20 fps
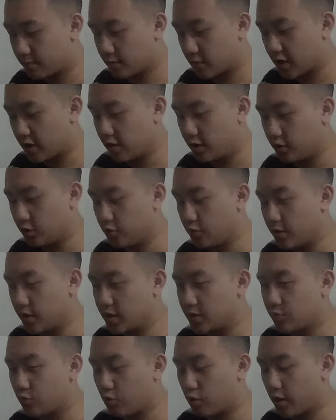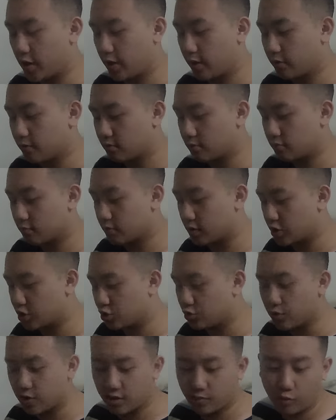I didn't do it this morning. I should
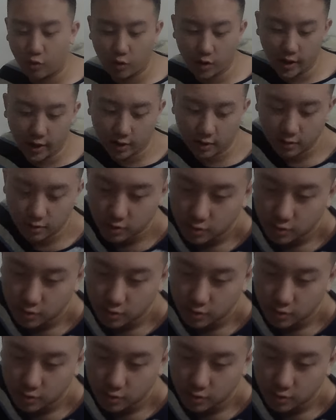do it in the morning.